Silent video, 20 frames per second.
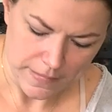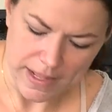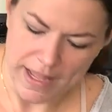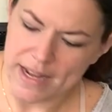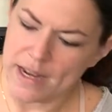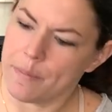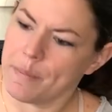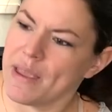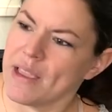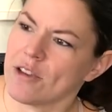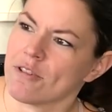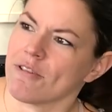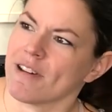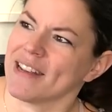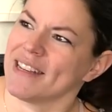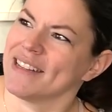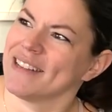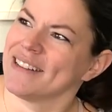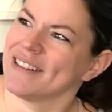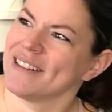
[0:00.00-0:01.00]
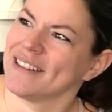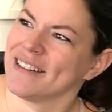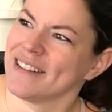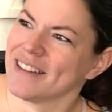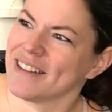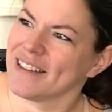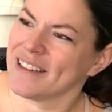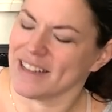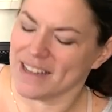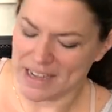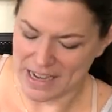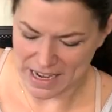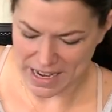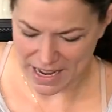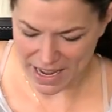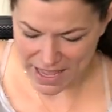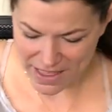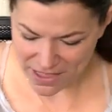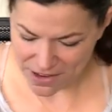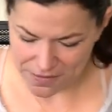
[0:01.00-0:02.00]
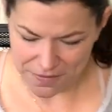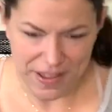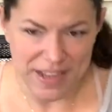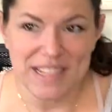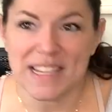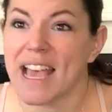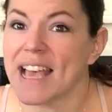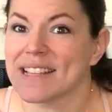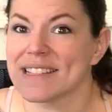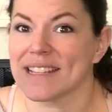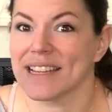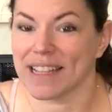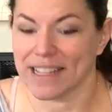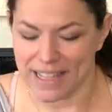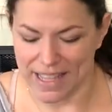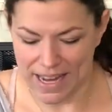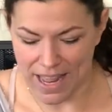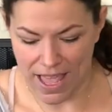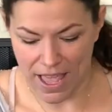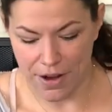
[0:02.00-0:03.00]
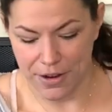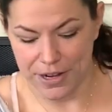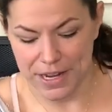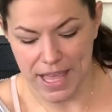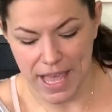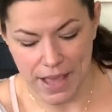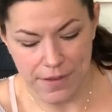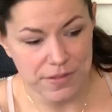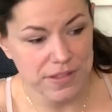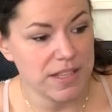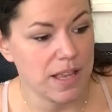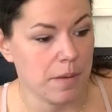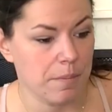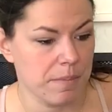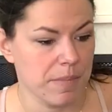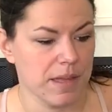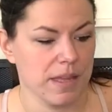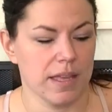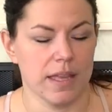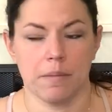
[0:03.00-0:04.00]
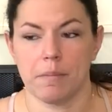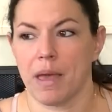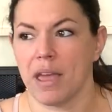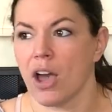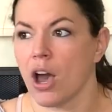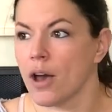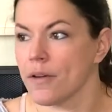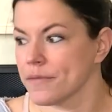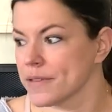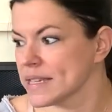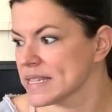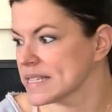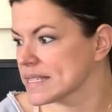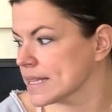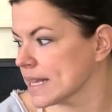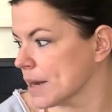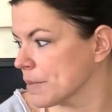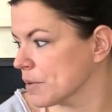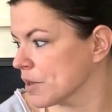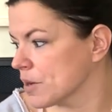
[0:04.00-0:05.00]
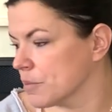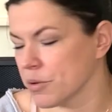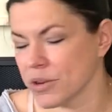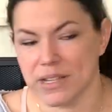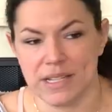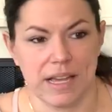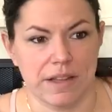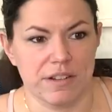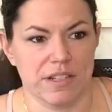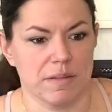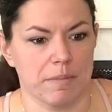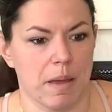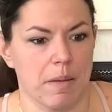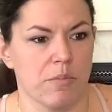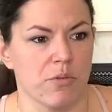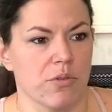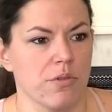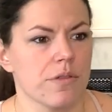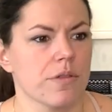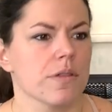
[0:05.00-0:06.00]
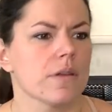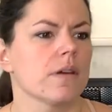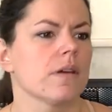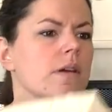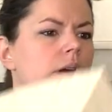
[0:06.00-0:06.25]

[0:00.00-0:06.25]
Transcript: and a pink one. And they're fantastic. And I already have some in my office that I'm going to bring down to my booth.